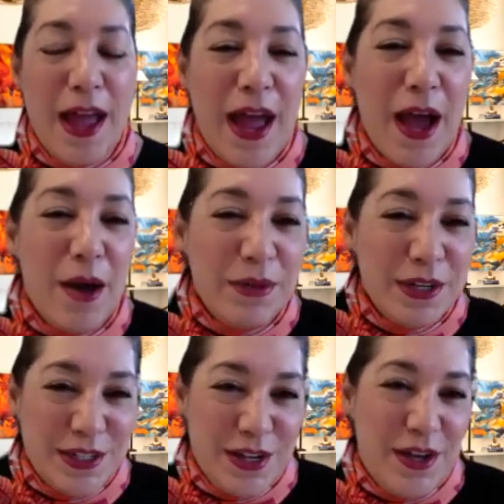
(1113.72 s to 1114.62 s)
how many
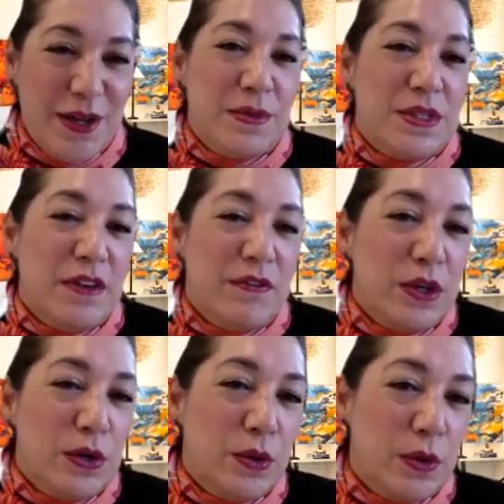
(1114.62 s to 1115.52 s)
times have
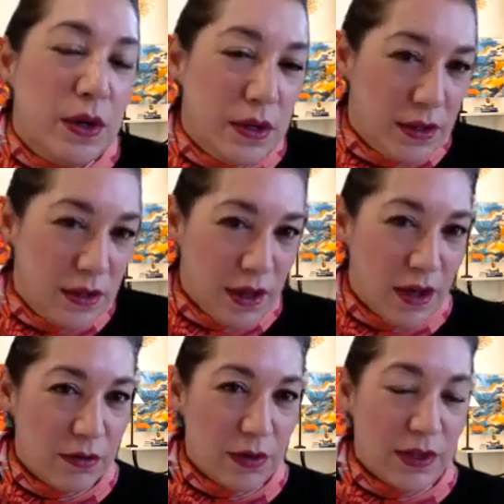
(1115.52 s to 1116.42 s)
you
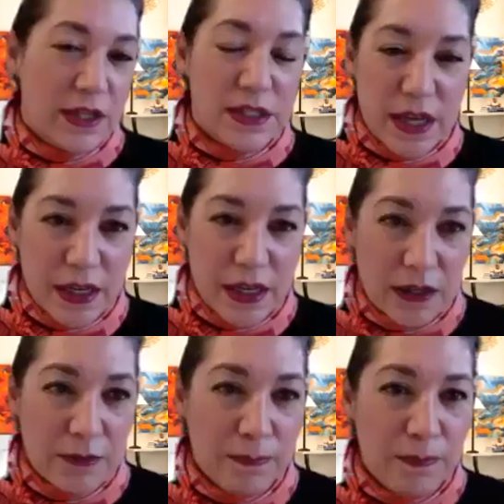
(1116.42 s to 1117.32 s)
gotten really
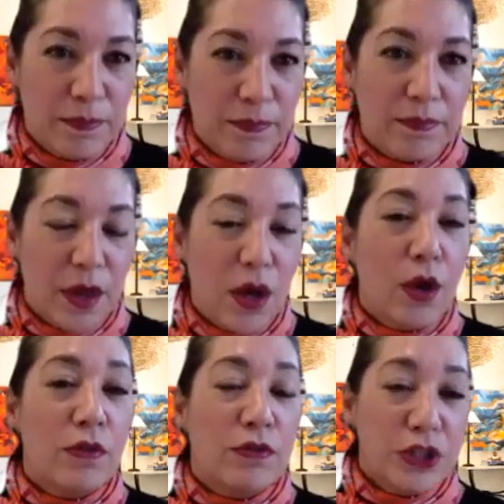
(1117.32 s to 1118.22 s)
excited,
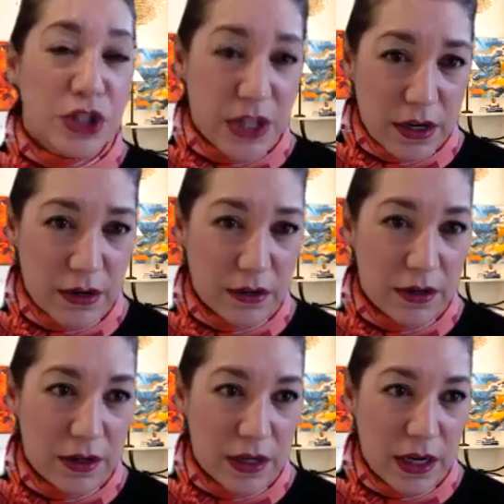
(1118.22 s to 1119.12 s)
overshared,
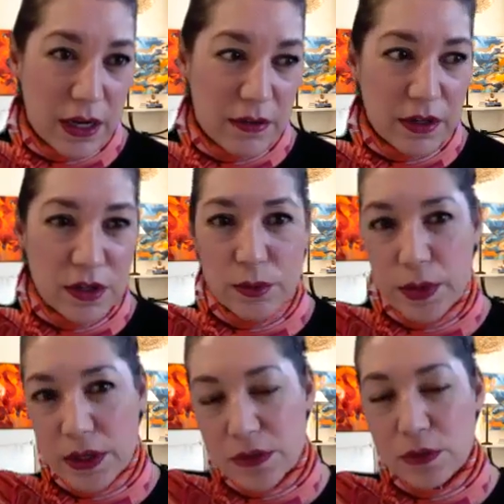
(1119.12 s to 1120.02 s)
and then you're
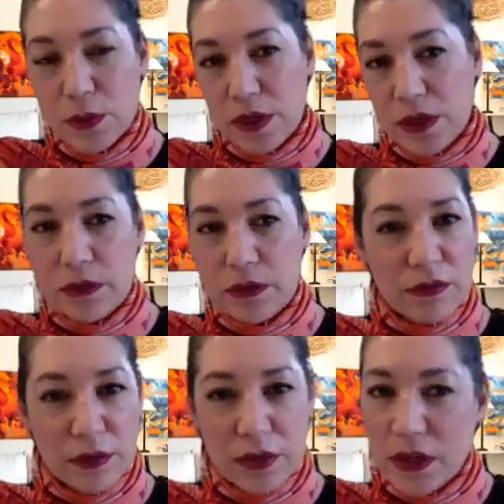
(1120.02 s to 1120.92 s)
puzzled why you
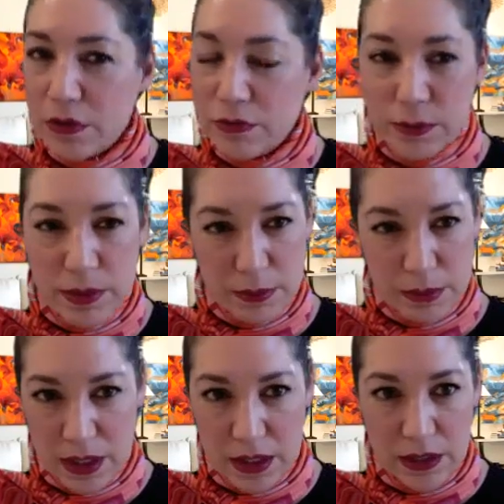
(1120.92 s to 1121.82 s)
never hear from them
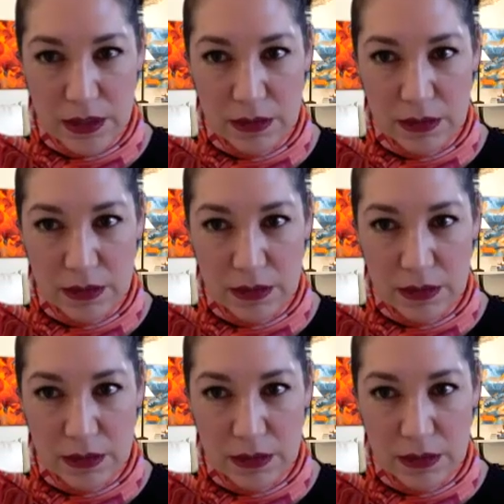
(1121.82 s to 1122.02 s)
again?